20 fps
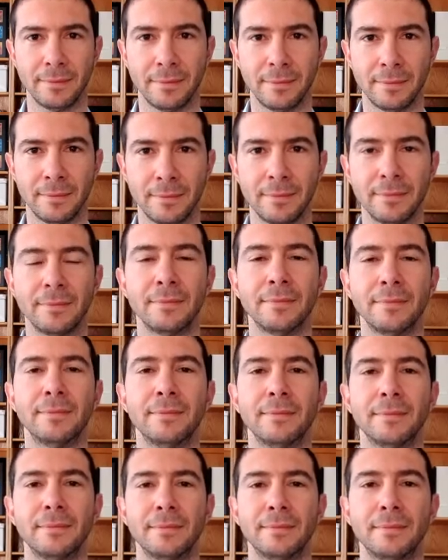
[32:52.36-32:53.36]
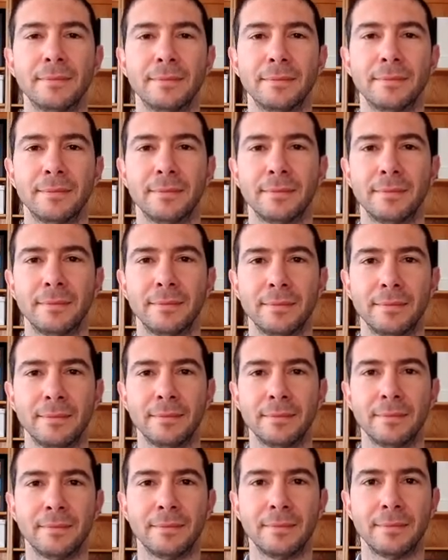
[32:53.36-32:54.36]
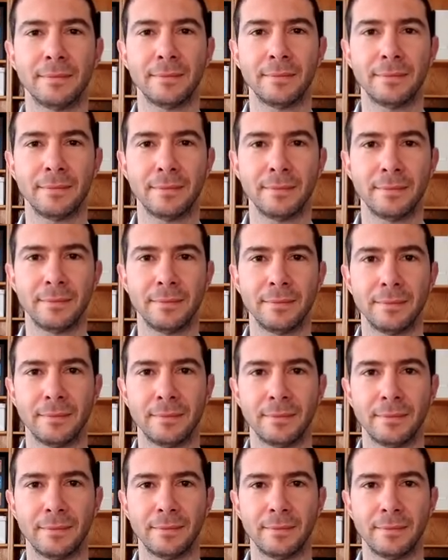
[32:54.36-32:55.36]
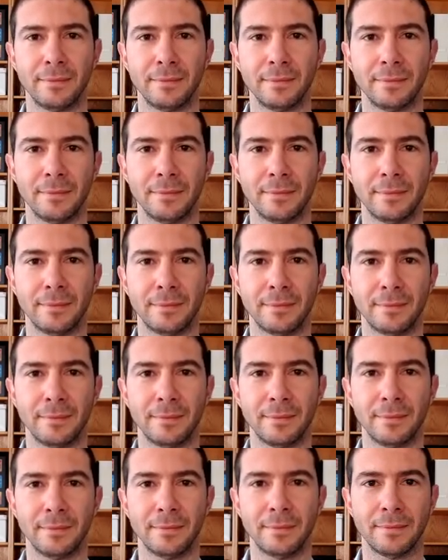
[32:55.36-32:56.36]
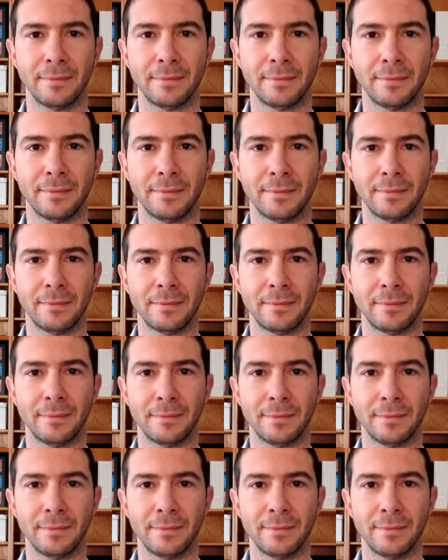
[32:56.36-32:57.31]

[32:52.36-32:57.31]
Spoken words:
No words are spoken by the person on screen.